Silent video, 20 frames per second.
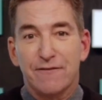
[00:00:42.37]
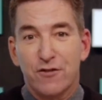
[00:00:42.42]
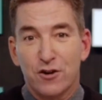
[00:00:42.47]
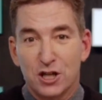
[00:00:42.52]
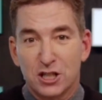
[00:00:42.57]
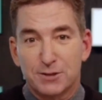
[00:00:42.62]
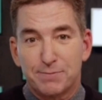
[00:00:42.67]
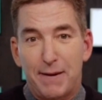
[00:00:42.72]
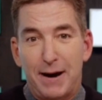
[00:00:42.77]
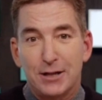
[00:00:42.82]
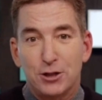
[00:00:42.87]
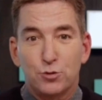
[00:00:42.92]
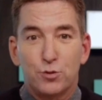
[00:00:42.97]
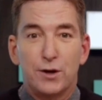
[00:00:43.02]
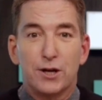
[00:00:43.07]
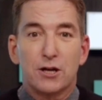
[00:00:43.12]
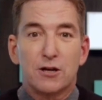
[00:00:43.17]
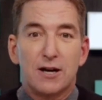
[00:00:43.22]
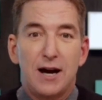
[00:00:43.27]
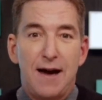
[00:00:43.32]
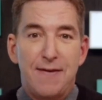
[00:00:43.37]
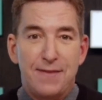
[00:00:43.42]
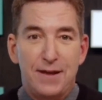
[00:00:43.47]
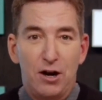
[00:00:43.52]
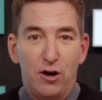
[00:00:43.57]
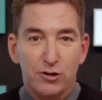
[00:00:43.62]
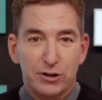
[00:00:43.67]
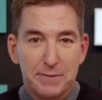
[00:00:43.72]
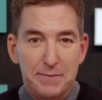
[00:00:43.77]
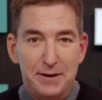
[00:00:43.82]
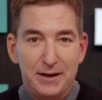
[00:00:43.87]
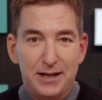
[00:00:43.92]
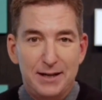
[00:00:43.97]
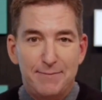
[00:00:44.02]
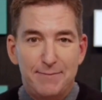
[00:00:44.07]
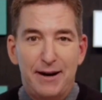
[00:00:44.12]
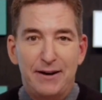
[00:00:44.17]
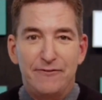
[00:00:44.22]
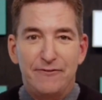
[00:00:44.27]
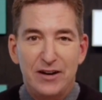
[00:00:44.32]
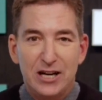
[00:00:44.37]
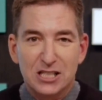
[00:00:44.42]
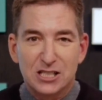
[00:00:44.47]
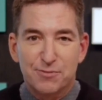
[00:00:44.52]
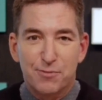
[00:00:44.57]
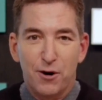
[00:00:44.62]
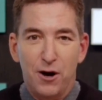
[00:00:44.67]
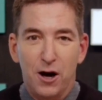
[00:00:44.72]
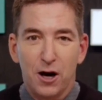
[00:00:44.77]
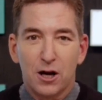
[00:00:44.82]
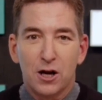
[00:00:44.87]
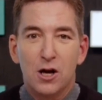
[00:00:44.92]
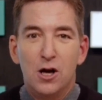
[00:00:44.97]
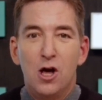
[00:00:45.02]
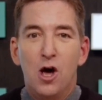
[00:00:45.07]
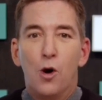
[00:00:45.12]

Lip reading: first by Twitter and then ultimately by Facebook,